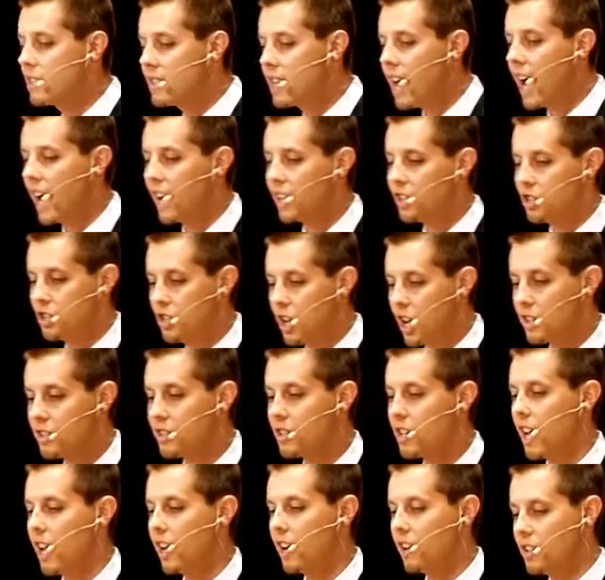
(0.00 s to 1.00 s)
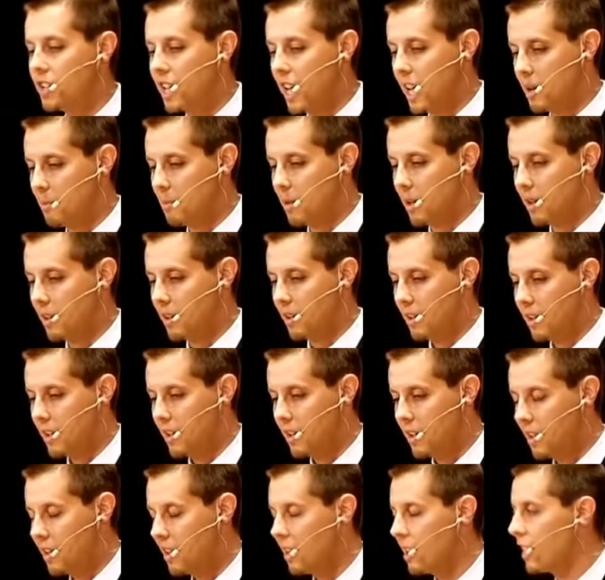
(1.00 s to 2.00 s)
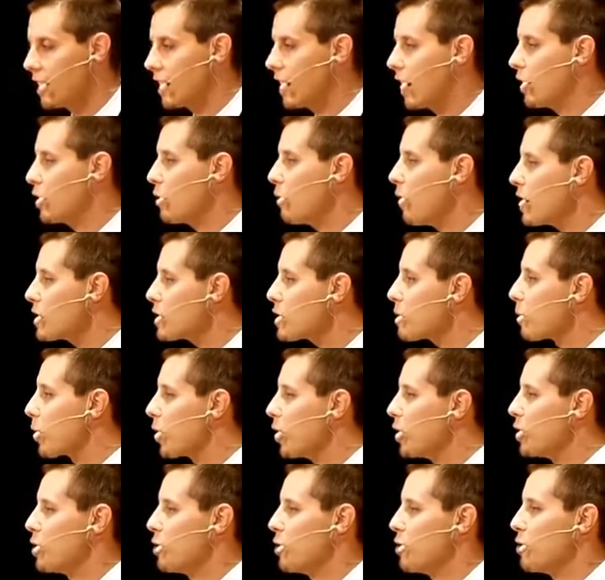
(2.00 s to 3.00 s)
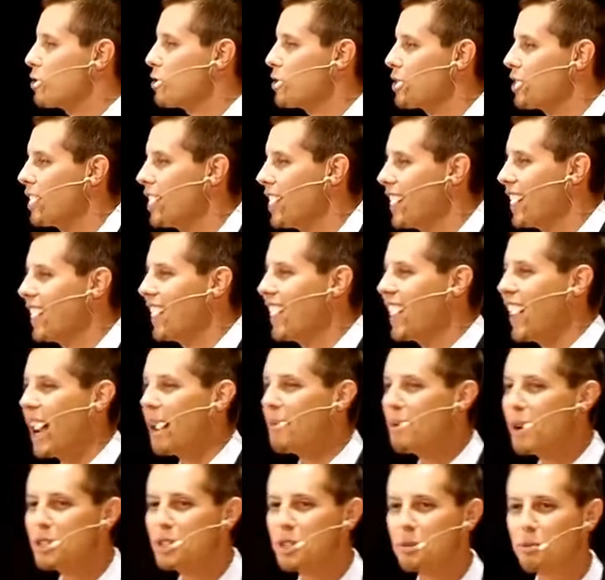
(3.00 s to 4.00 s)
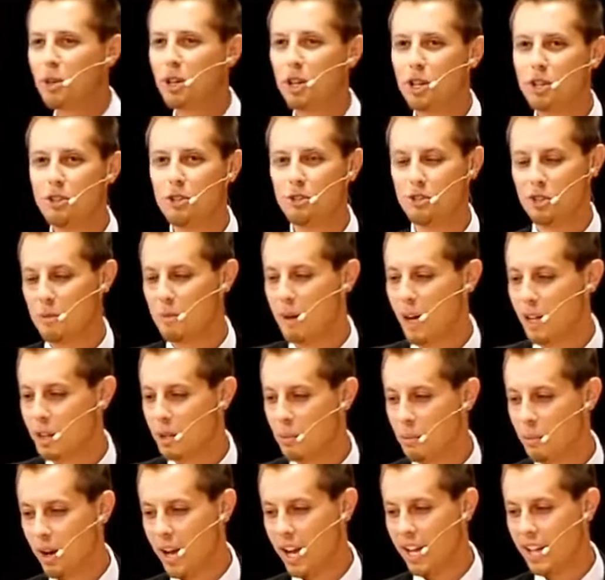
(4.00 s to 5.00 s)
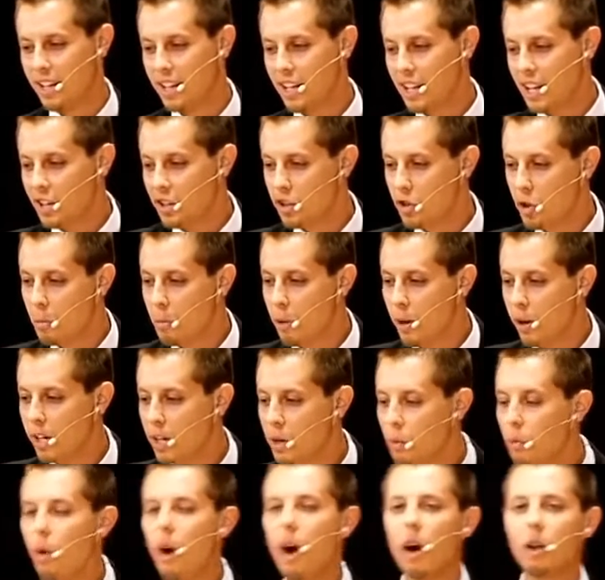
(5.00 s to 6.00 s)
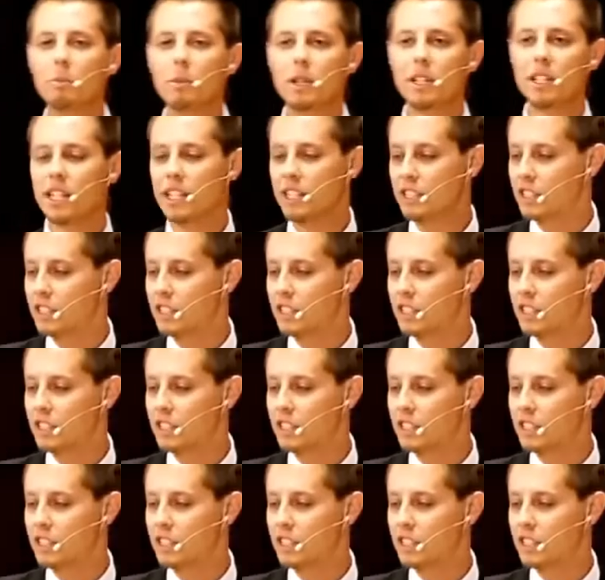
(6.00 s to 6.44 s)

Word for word: not just entertainment. Now, do you want some good news? How about some good news about the brain? Newberg and Waldman did a